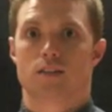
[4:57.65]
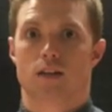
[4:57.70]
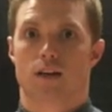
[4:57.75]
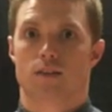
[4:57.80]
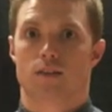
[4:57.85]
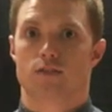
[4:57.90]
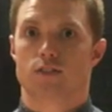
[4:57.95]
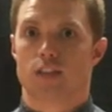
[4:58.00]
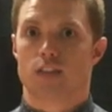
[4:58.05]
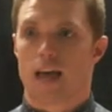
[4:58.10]

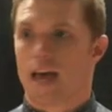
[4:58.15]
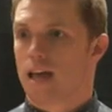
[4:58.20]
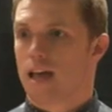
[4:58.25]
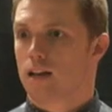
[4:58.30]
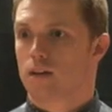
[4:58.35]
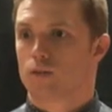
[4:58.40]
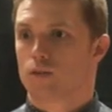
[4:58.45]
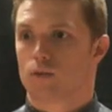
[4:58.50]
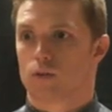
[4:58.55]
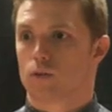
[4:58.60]
of
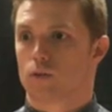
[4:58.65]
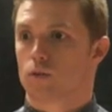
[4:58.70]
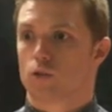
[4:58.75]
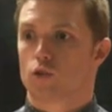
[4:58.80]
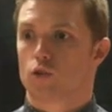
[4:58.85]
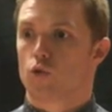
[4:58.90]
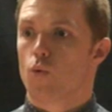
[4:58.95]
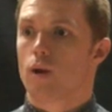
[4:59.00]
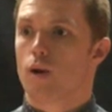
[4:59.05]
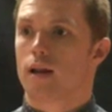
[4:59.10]
10 or
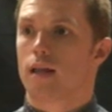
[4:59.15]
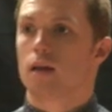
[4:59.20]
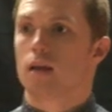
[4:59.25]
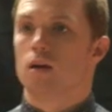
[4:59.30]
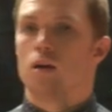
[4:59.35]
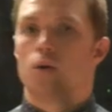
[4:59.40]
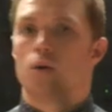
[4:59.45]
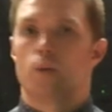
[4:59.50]
20,